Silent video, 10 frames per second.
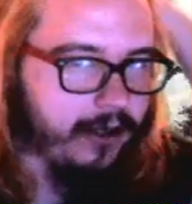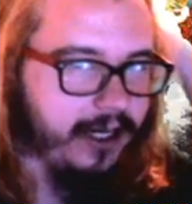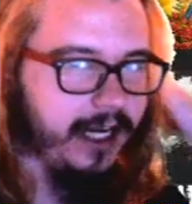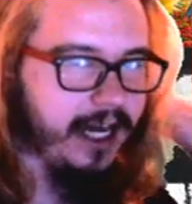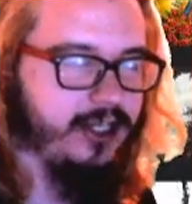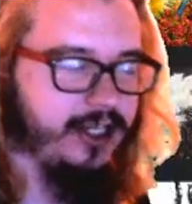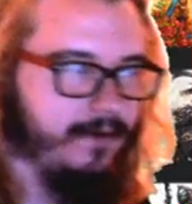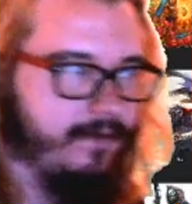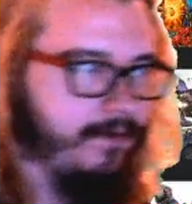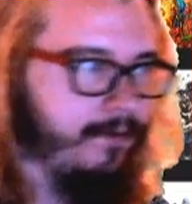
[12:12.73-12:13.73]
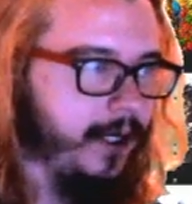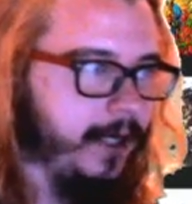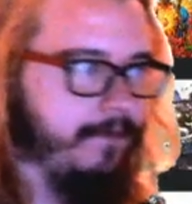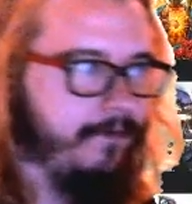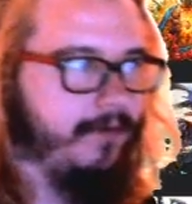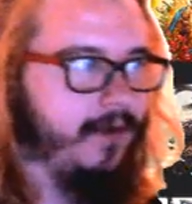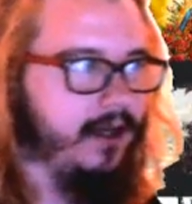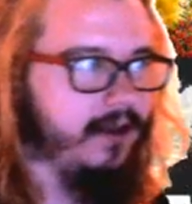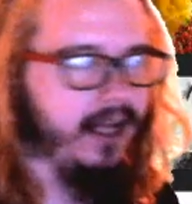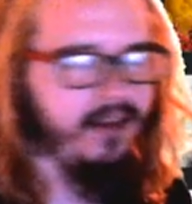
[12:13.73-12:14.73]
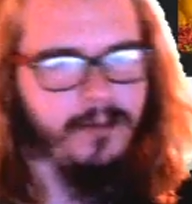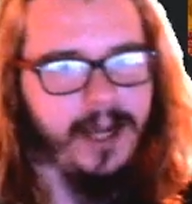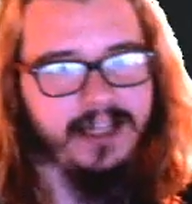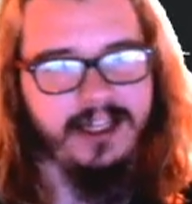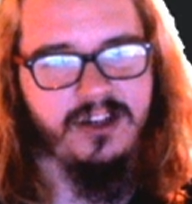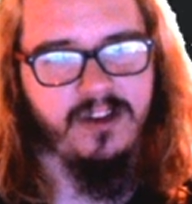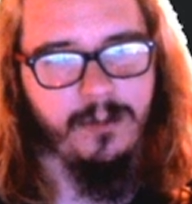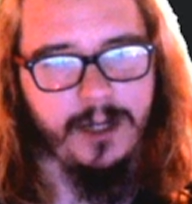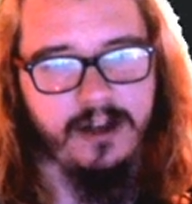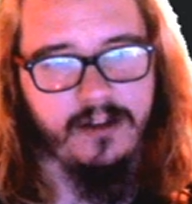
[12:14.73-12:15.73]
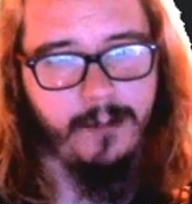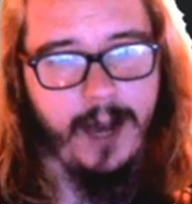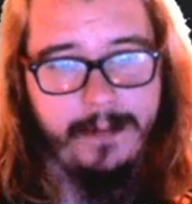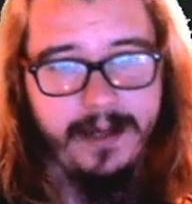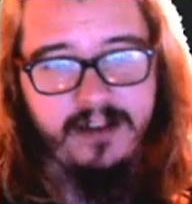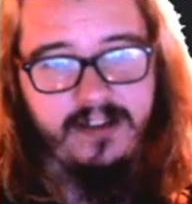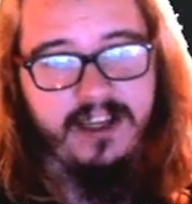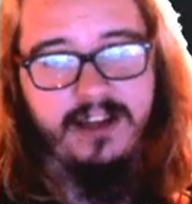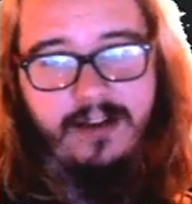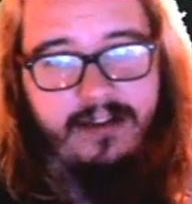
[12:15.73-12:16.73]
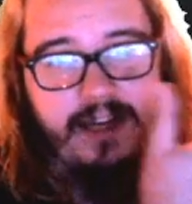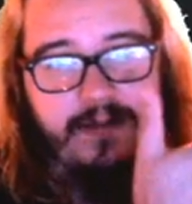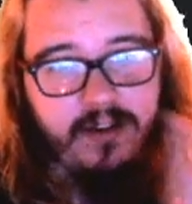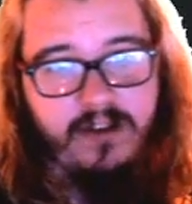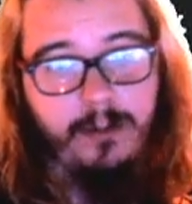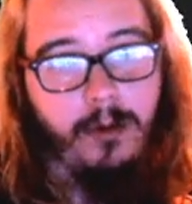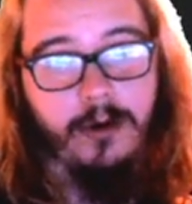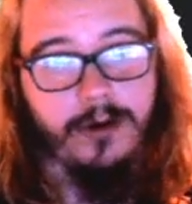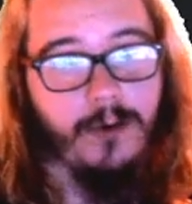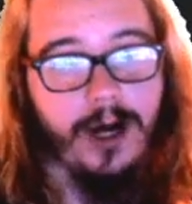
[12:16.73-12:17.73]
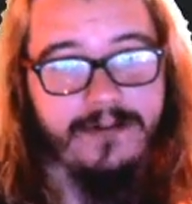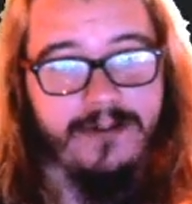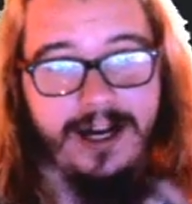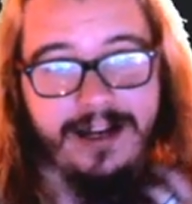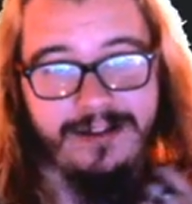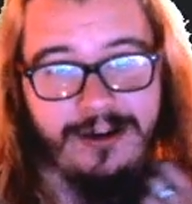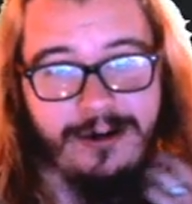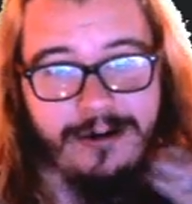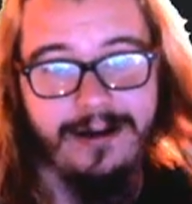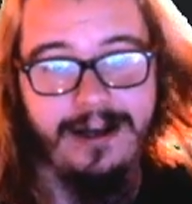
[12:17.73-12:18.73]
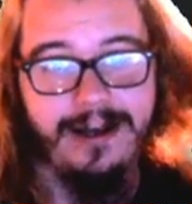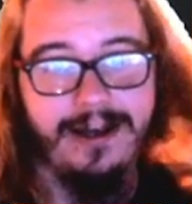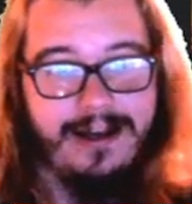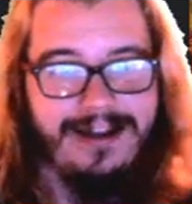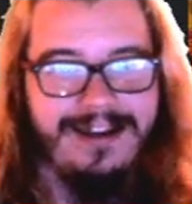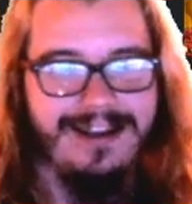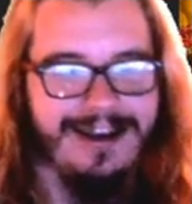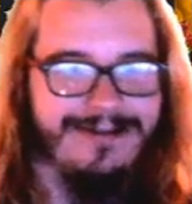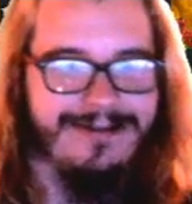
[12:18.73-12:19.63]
connection, but that's mainly just because my PC doesn't even support Wi-Fi, so yeah.